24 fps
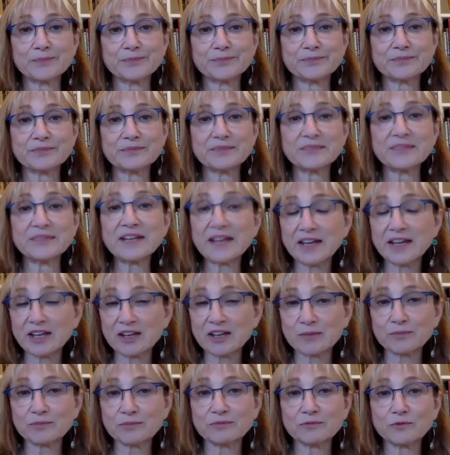
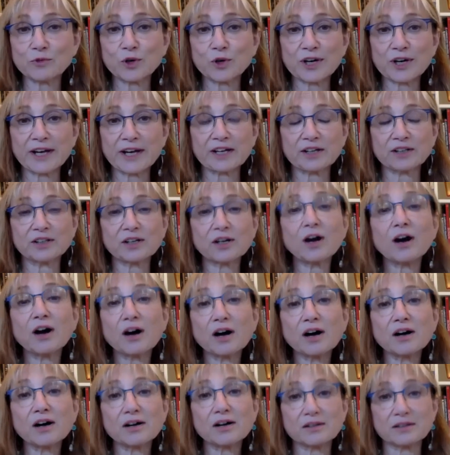name, what I could
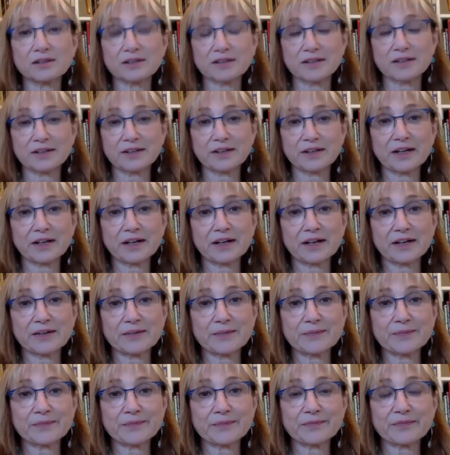call
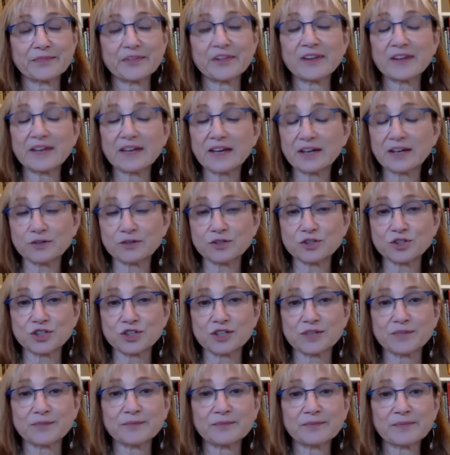the
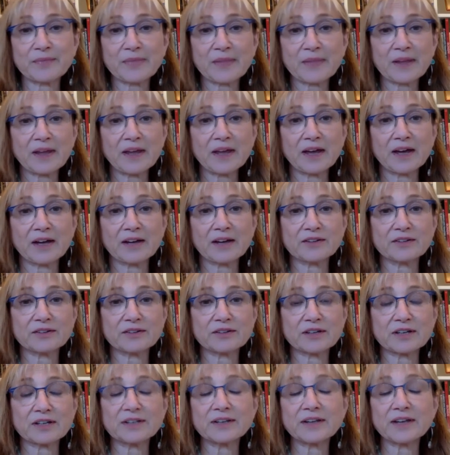energy, and
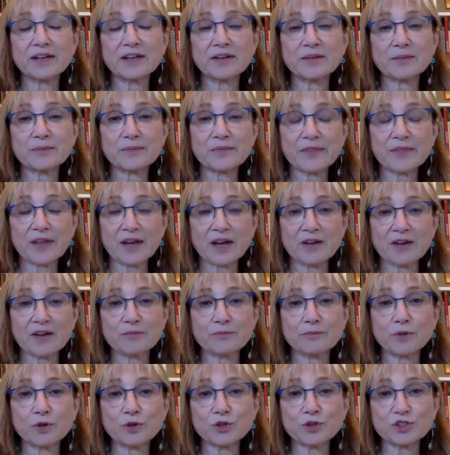a name that
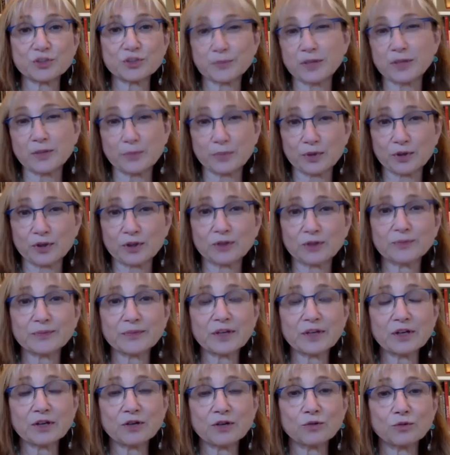most people
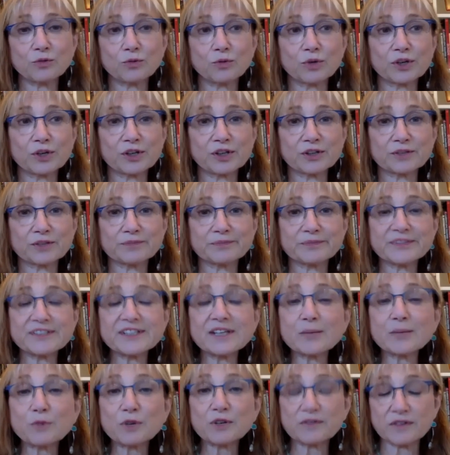were
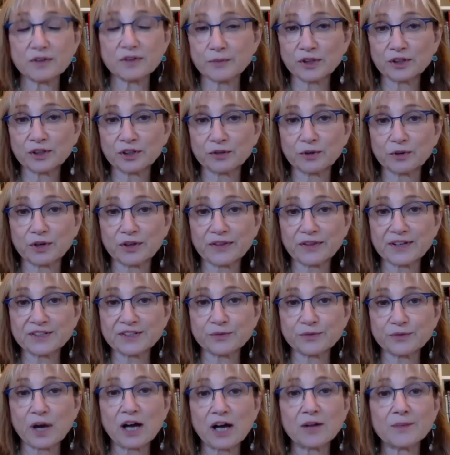somewhat familiar with as
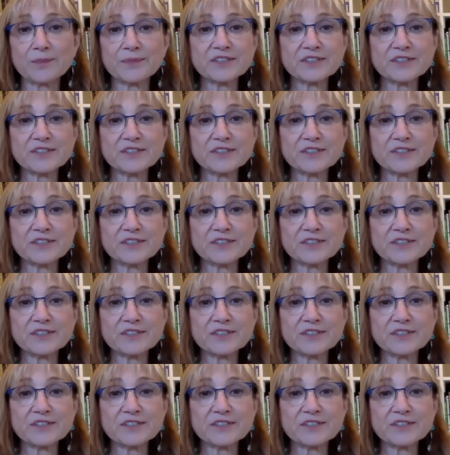well.